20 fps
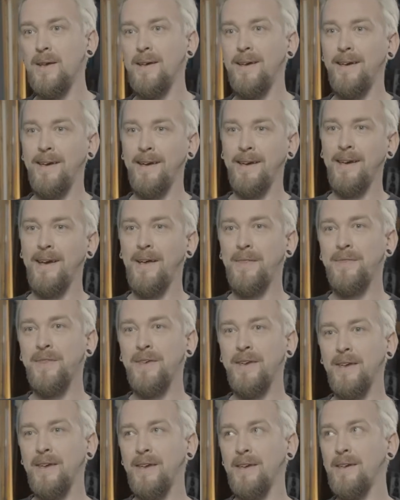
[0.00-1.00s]
and get
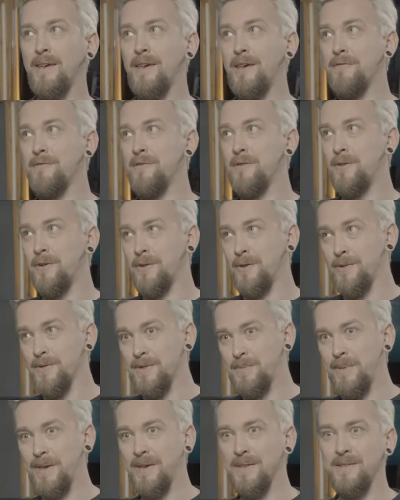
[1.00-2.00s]
the Eve audio
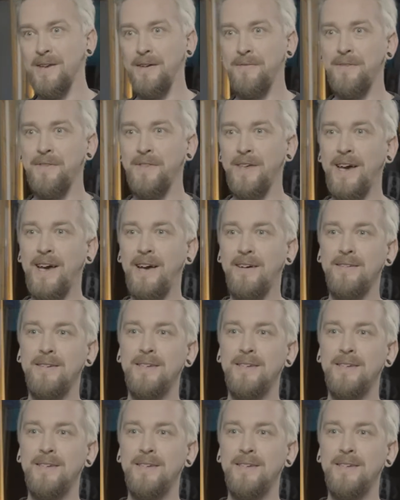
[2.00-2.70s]
speakers after that.